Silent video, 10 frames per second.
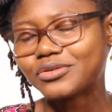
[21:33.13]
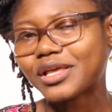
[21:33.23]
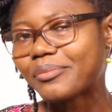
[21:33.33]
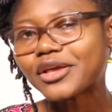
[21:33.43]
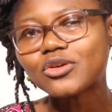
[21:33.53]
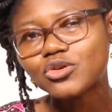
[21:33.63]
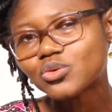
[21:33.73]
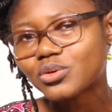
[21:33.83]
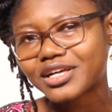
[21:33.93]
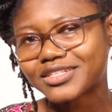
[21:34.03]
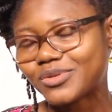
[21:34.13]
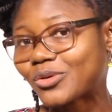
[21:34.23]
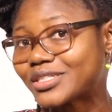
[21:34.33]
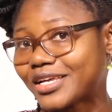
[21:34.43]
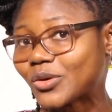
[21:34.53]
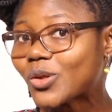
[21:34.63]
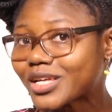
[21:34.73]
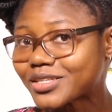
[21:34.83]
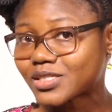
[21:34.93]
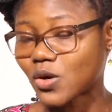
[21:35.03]
make you do that? Because they know
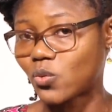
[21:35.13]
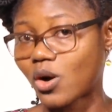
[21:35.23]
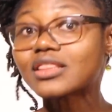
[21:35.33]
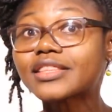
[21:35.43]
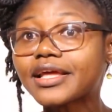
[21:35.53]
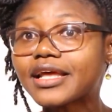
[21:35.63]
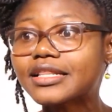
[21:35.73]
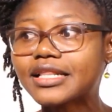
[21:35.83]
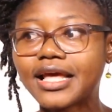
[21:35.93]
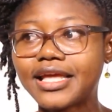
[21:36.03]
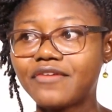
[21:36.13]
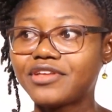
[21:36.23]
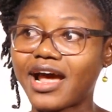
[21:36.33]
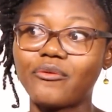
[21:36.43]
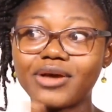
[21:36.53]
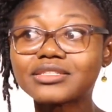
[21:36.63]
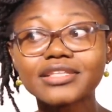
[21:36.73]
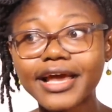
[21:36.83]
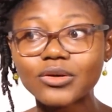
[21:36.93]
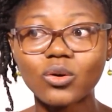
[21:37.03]
that is the wrong thing, and if they are
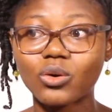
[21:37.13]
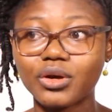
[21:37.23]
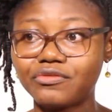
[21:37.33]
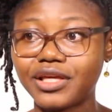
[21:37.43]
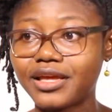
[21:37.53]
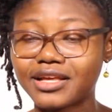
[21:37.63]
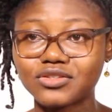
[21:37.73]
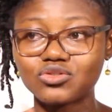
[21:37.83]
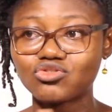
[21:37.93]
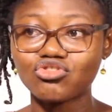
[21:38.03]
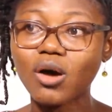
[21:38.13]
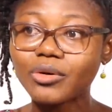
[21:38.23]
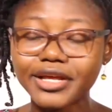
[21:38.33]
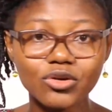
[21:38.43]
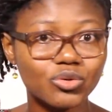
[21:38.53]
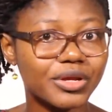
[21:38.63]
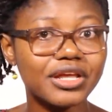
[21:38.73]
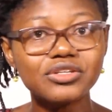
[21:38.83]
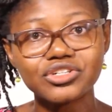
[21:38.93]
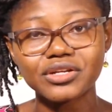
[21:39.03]
arrested or if they get into trouble, they could be
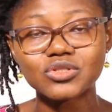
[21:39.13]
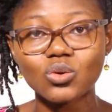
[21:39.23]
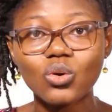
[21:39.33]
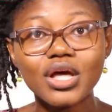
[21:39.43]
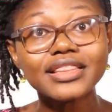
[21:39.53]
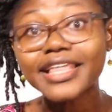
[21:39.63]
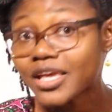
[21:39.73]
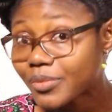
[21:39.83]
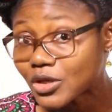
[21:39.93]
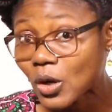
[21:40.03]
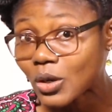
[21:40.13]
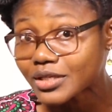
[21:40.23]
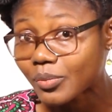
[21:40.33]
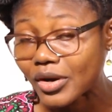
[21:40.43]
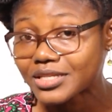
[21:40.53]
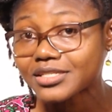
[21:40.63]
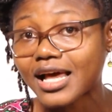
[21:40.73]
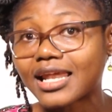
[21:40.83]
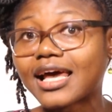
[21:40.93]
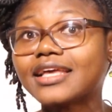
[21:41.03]
injured. So think beyond the
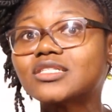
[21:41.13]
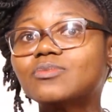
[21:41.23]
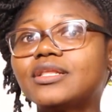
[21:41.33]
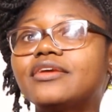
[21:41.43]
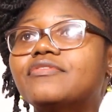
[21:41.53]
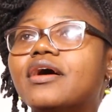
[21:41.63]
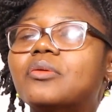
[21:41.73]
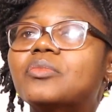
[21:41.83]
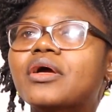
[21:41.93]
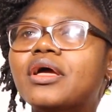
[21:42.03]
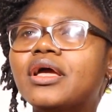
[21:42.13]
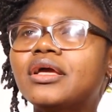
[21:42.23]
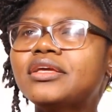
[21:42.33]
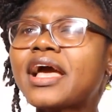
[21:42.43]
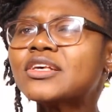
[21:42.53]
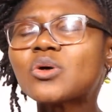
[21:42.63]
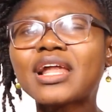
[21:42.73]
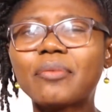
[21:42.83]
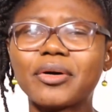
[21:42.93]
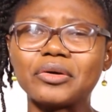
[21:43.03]
political lines. Believe, it's
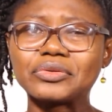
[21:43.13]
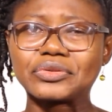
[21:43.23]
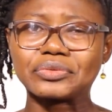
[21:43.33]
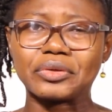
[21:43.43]
all about,